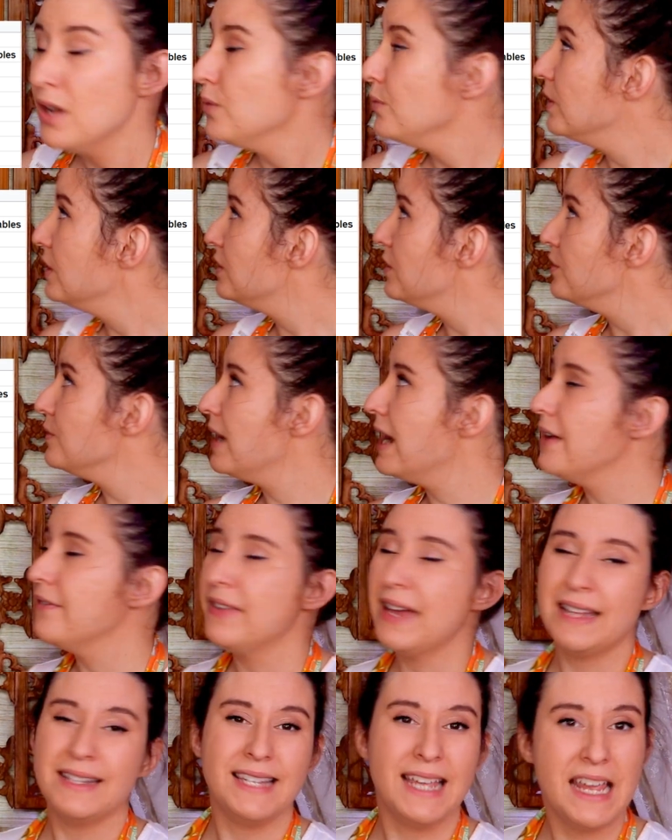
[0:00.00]
Once you have
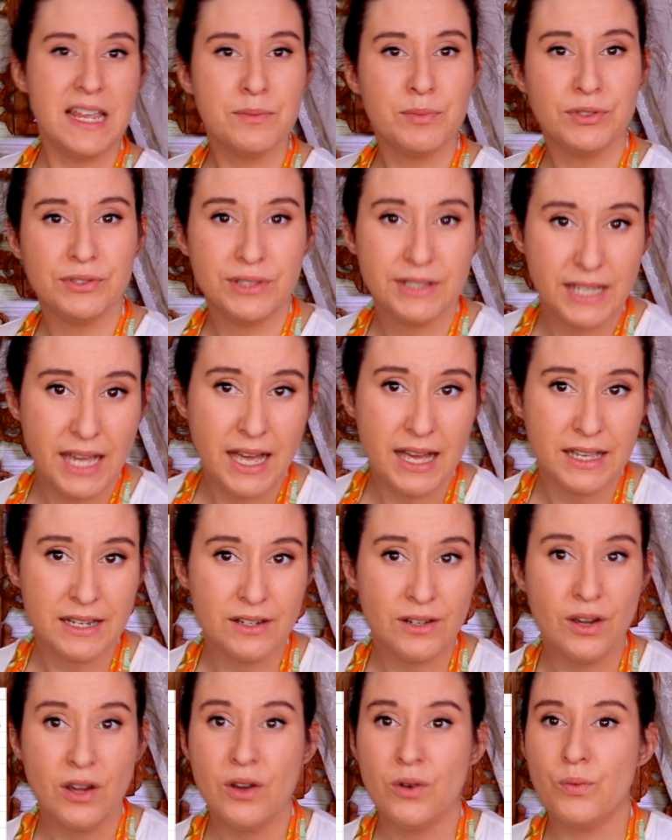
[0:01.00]
that table
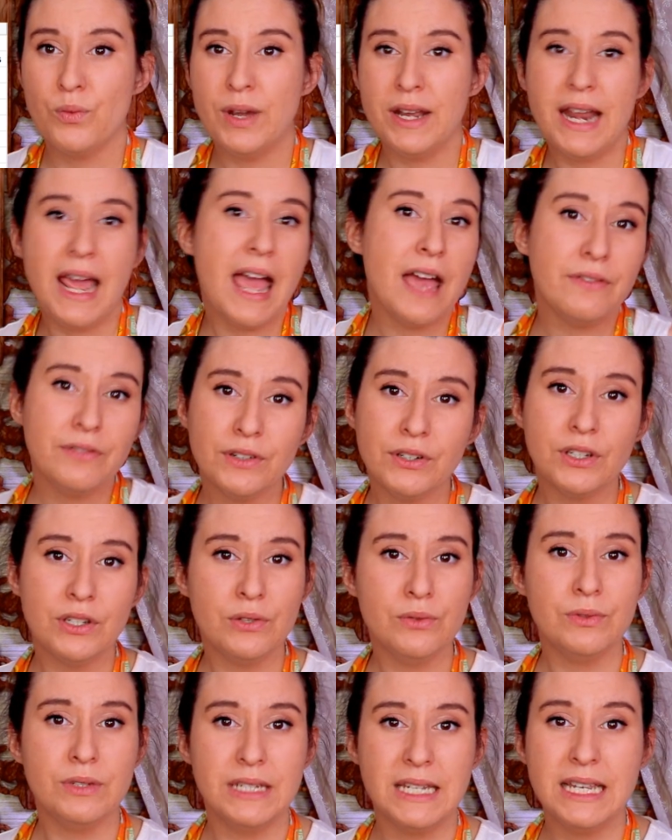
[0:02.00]
done, whenever
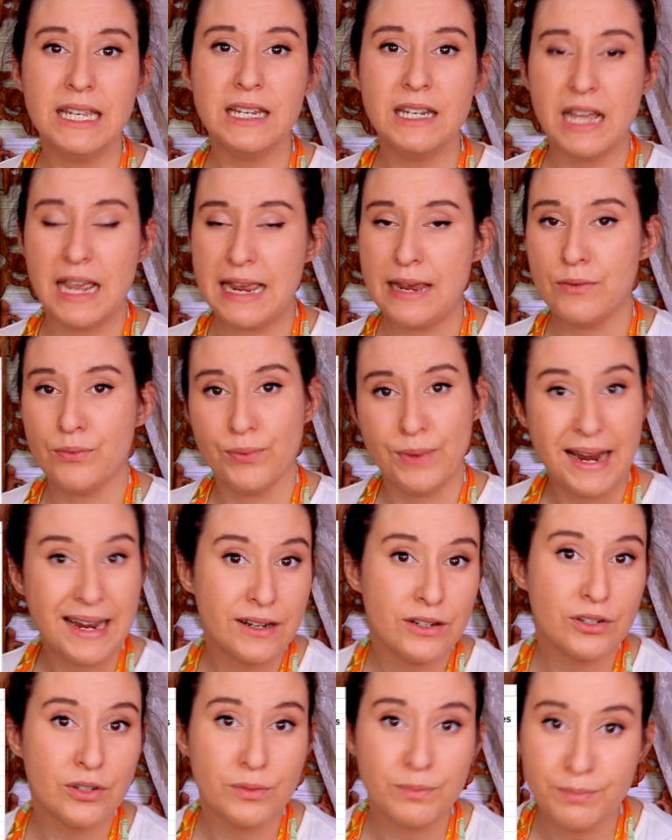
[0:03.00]
you need a
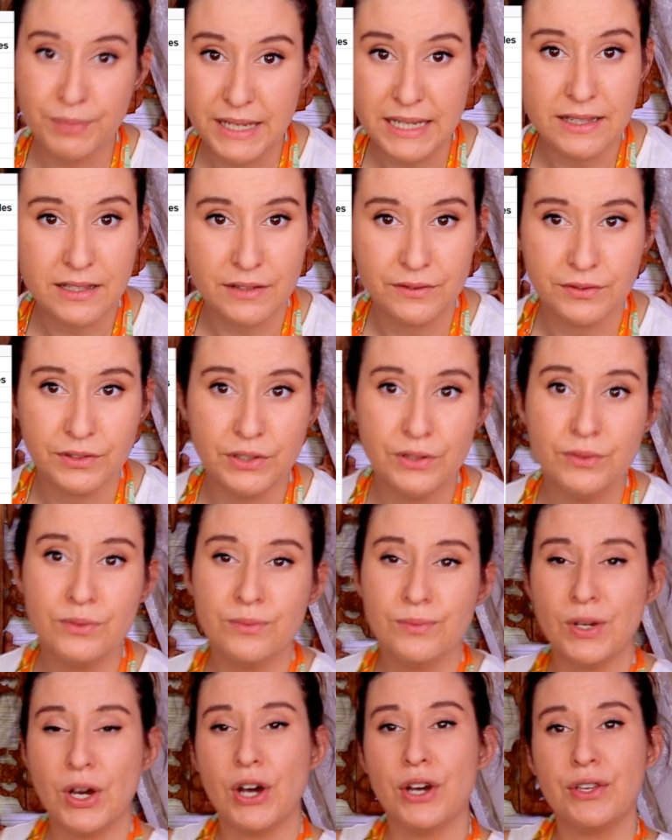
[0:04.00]
random piece of
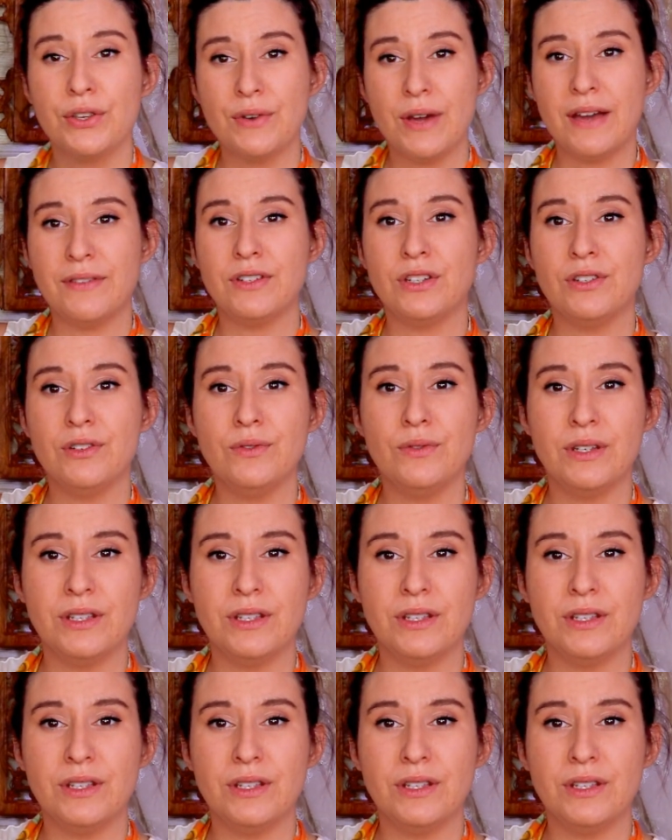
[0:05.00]
loot, all you have to do